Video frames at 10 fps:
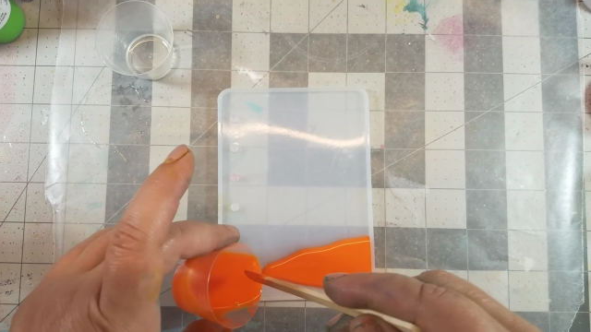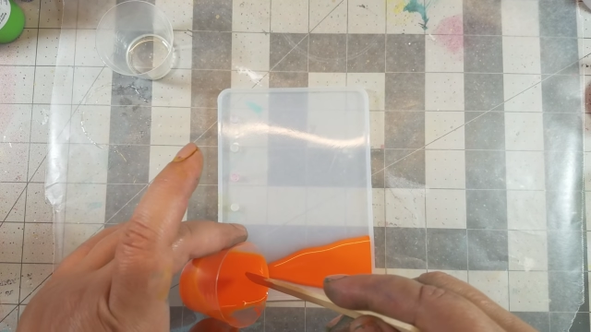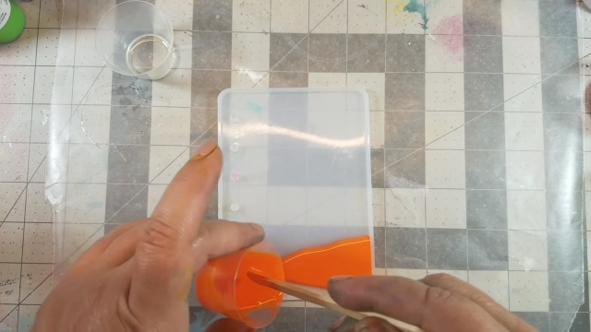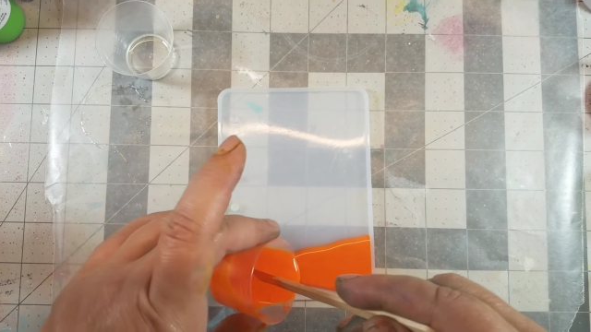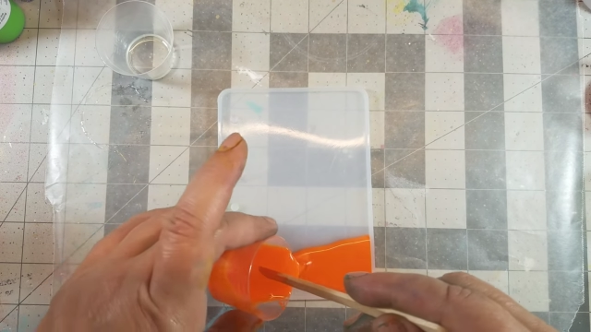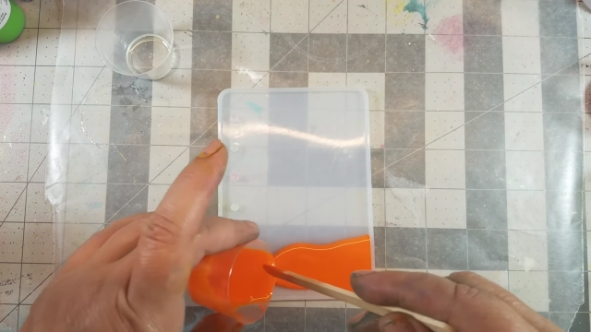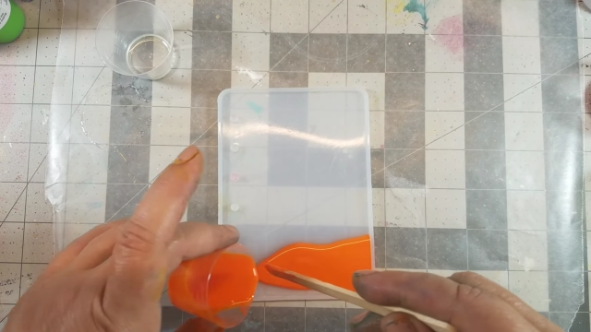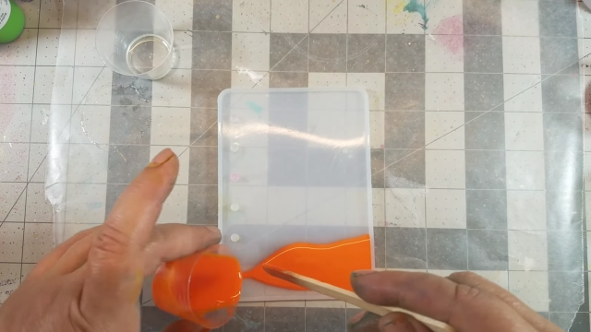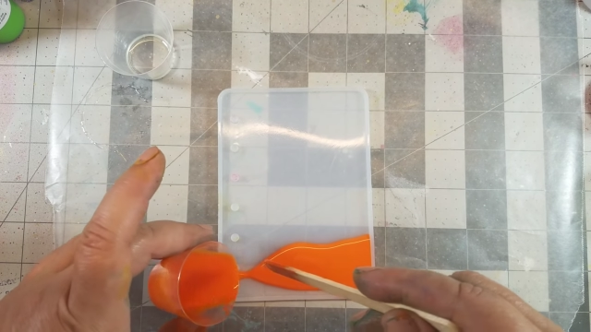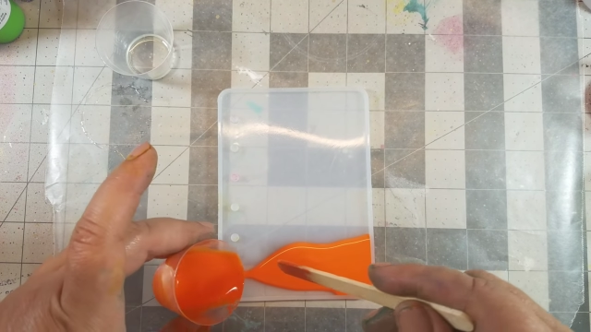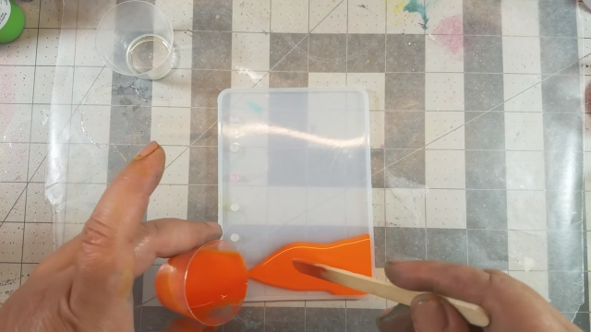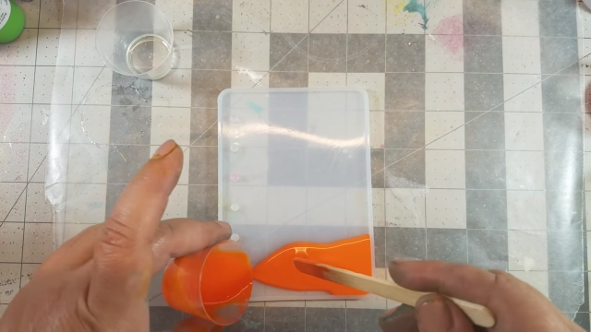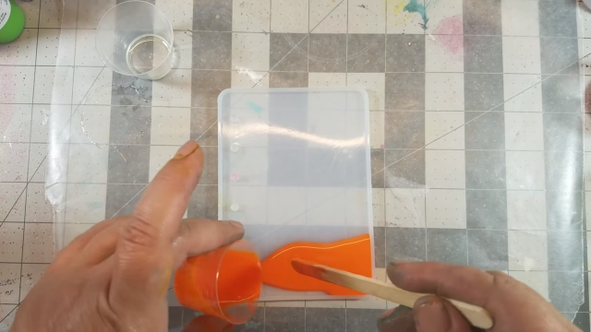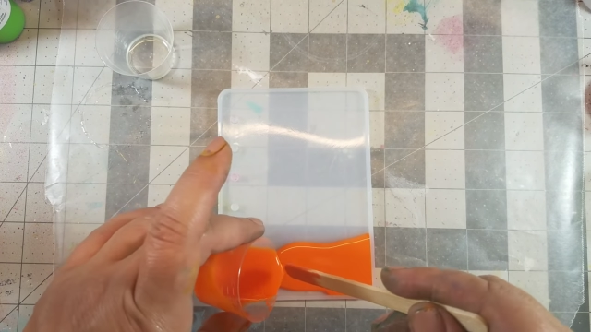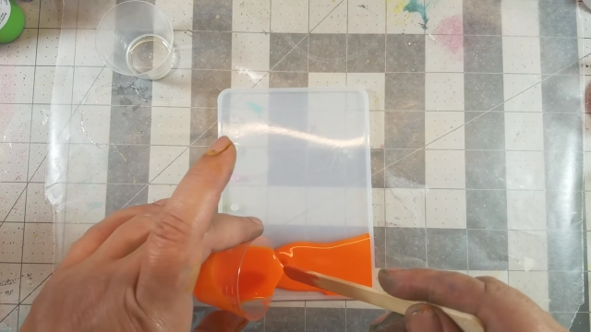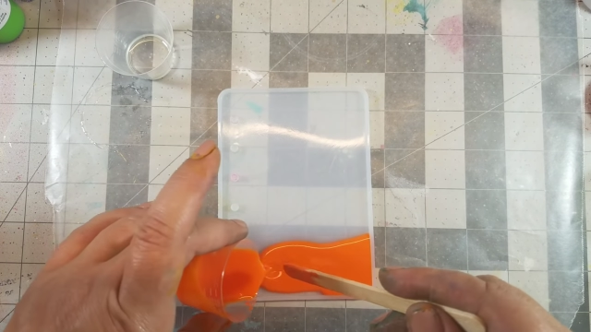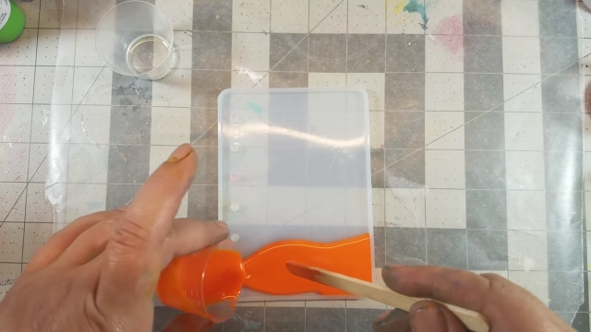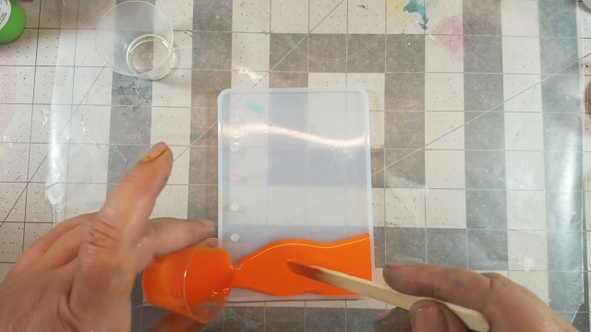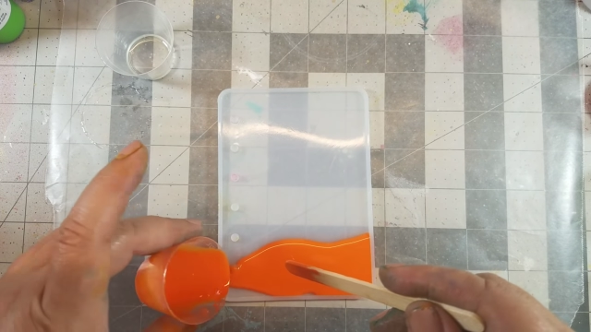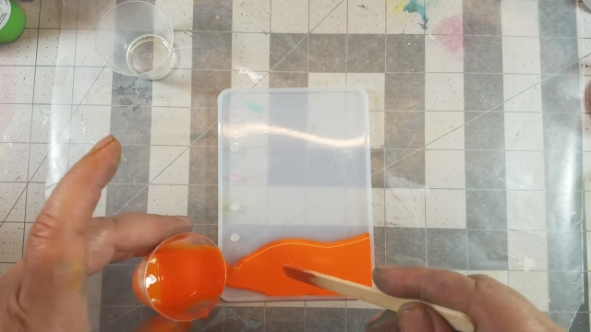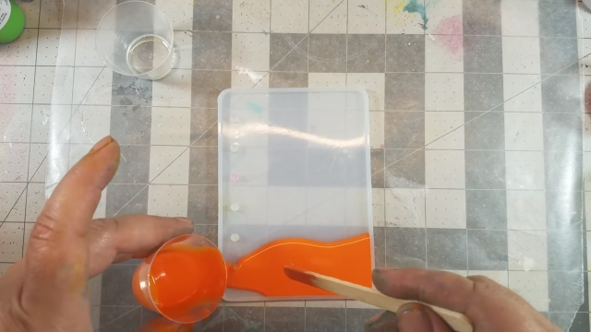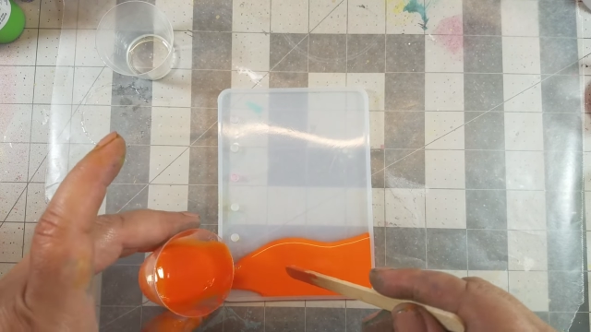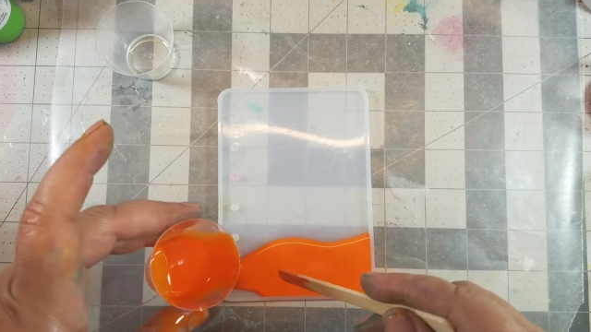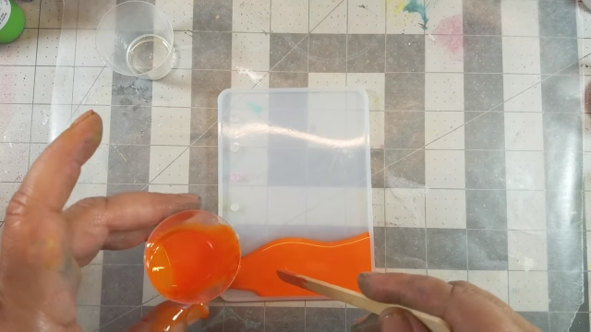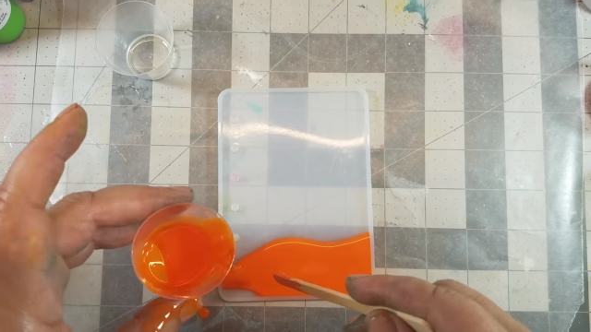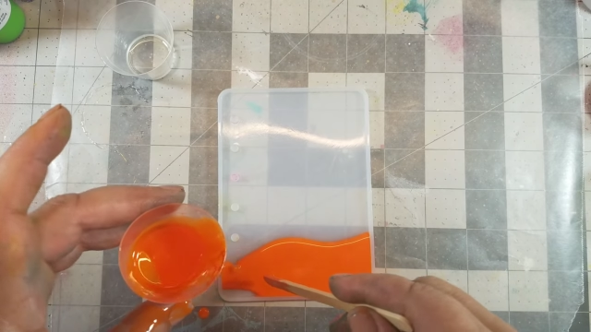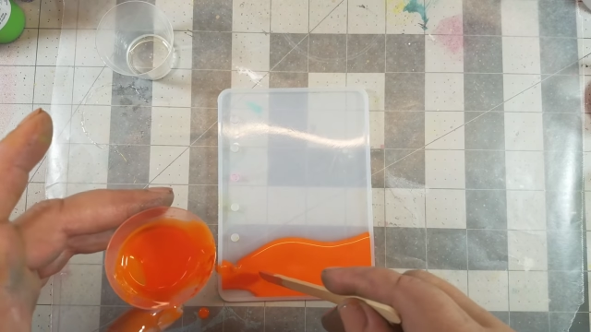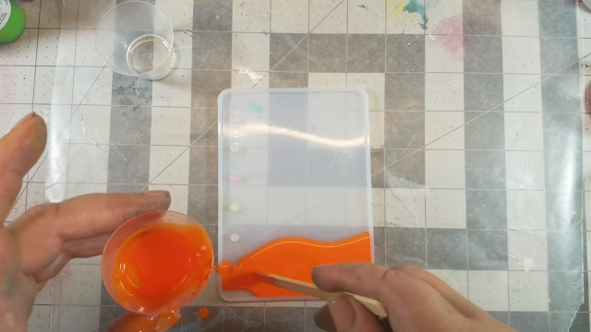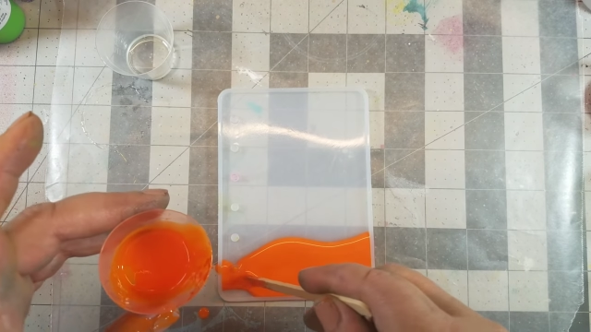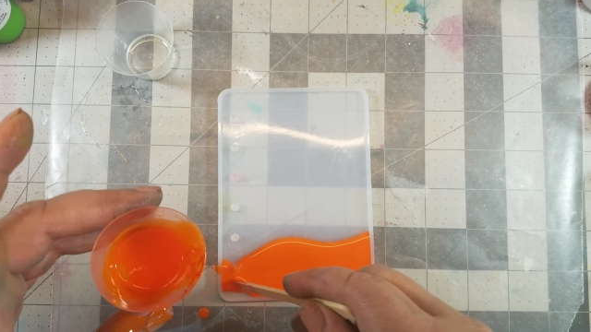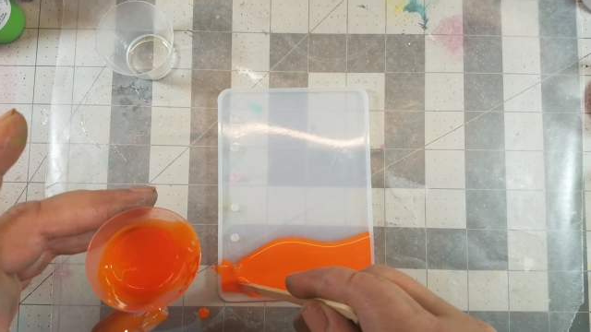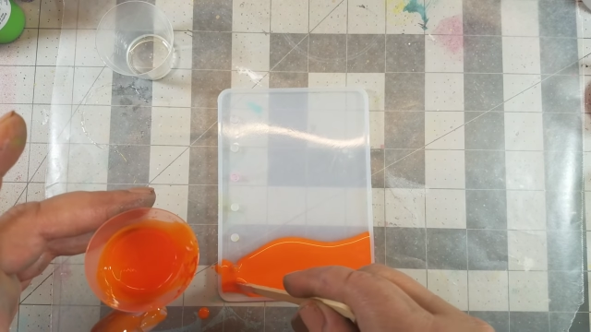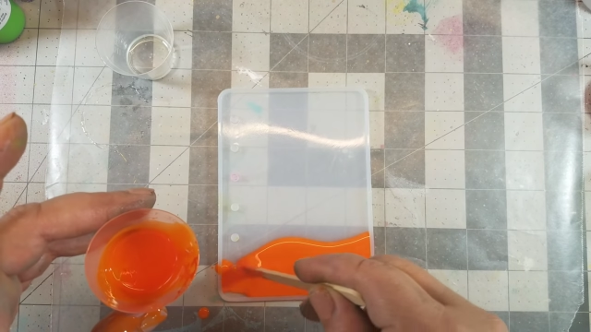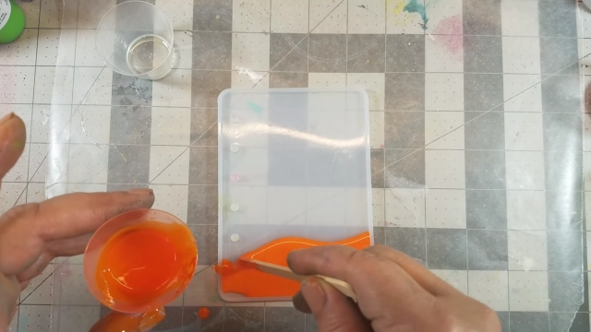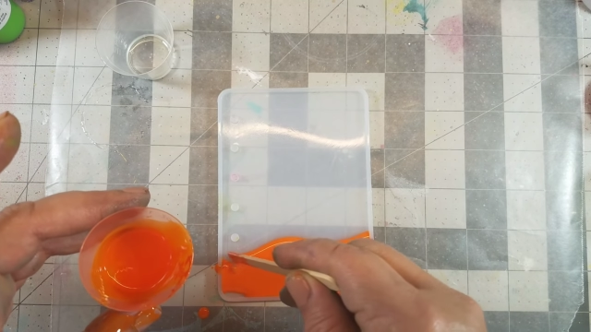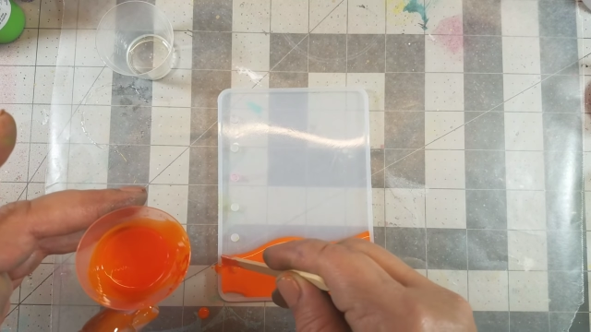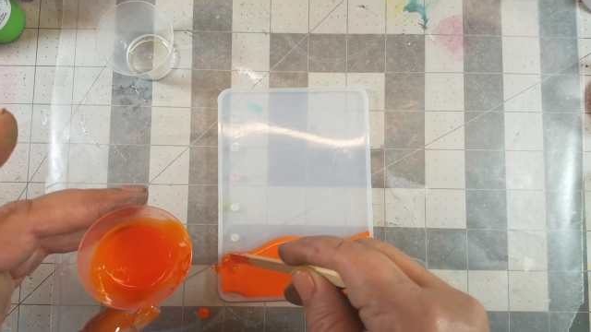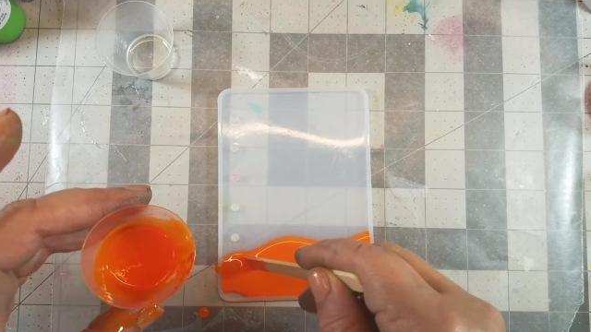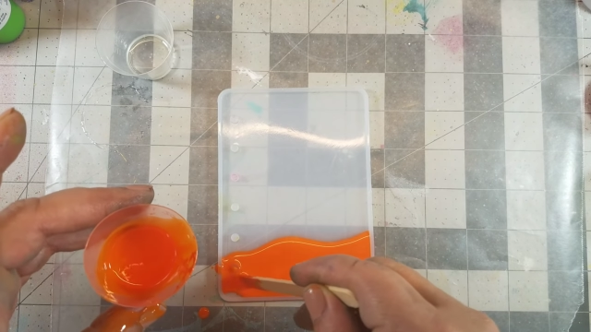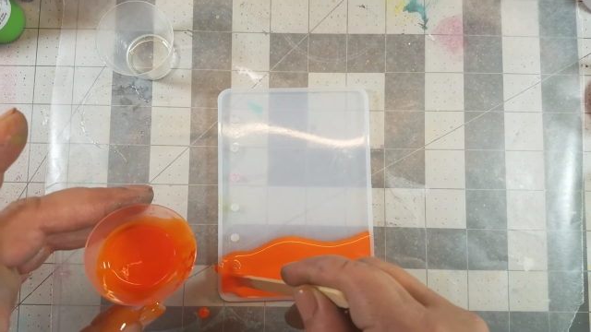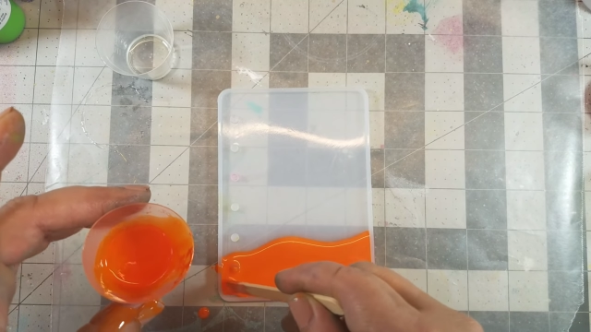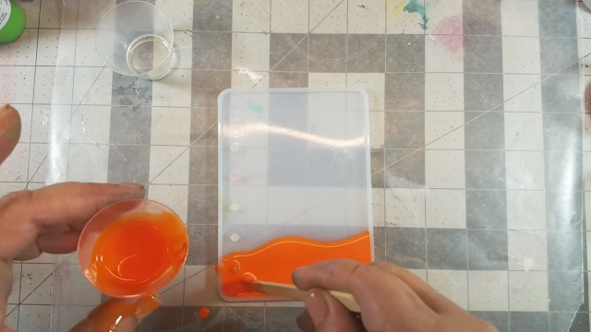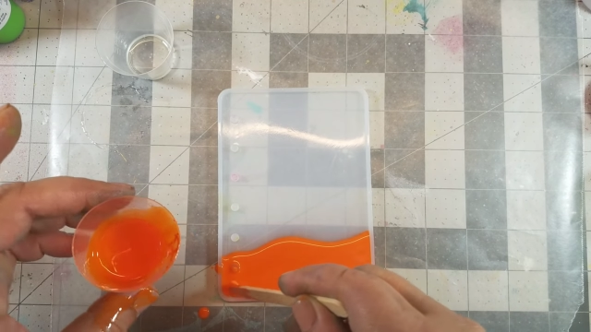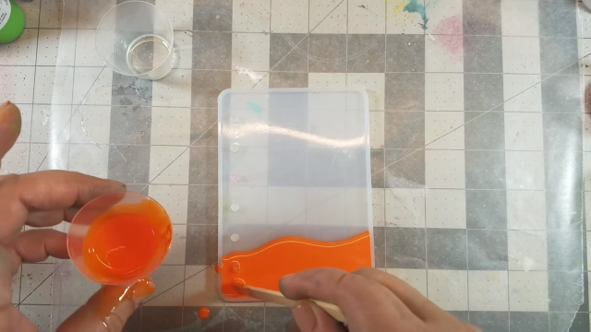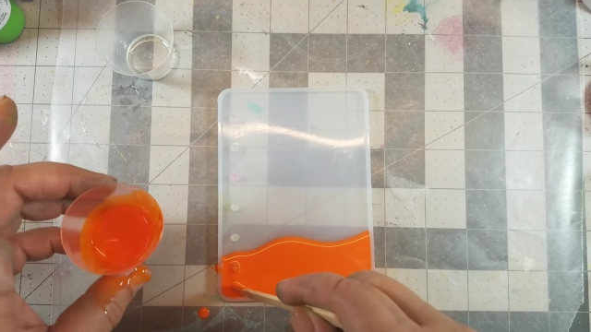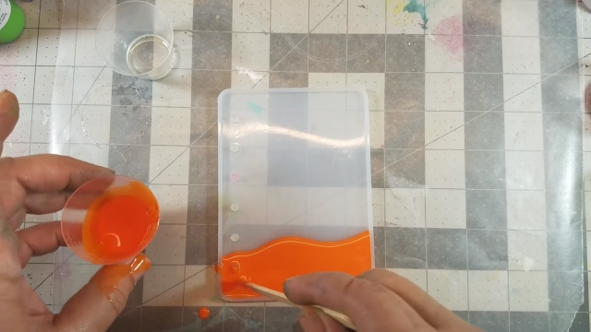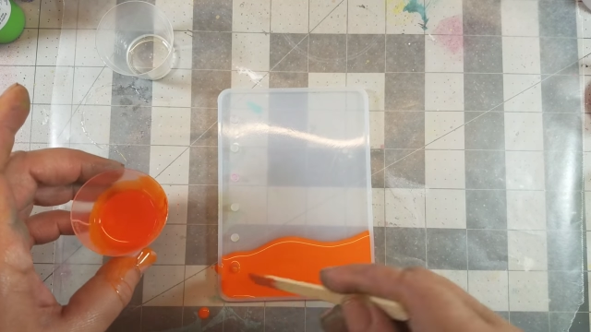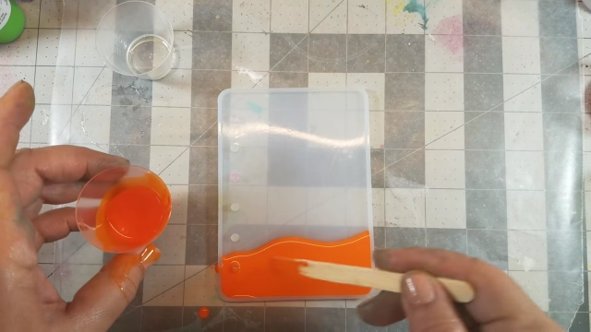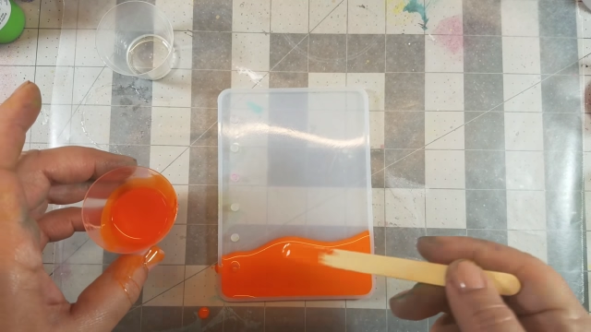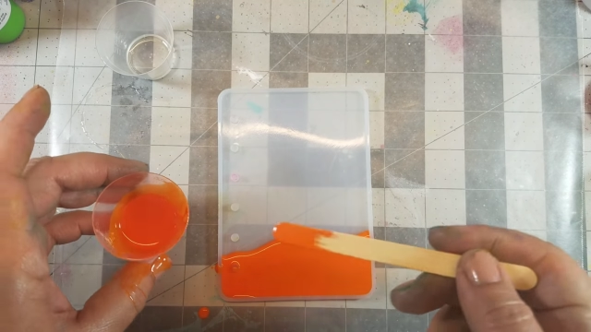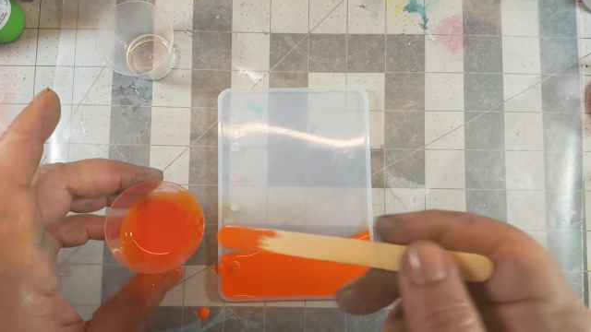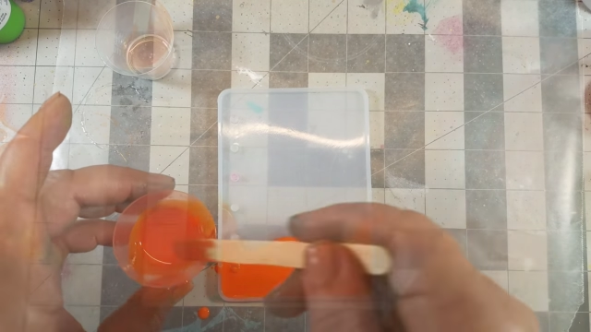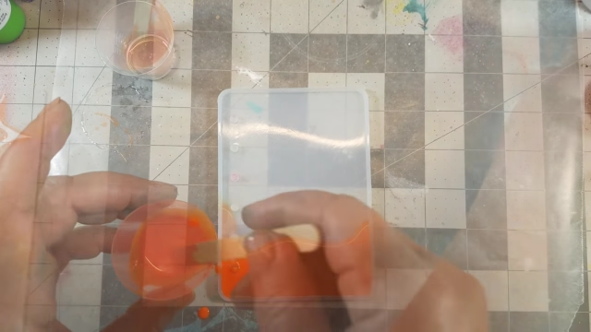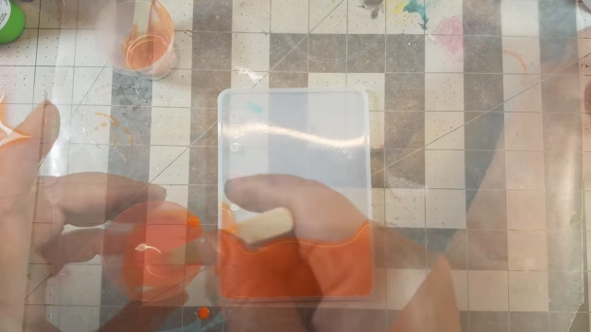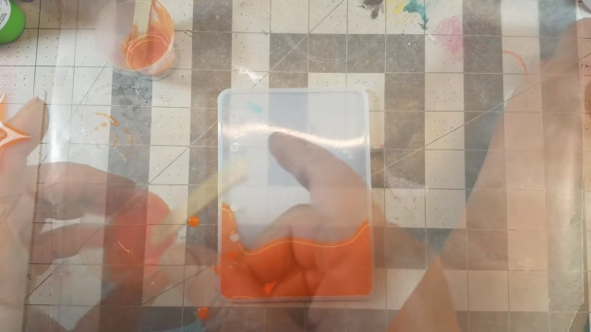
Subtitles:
(no speaker visible)